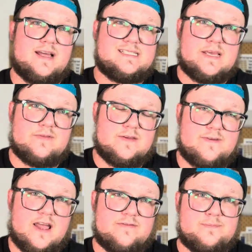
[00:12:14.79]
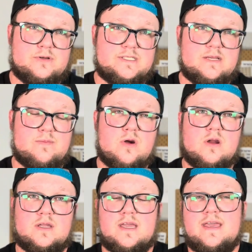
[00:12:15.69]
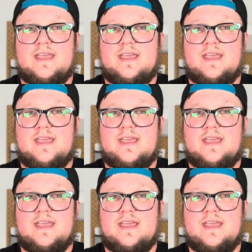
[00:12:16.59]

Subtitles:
that 75% mark.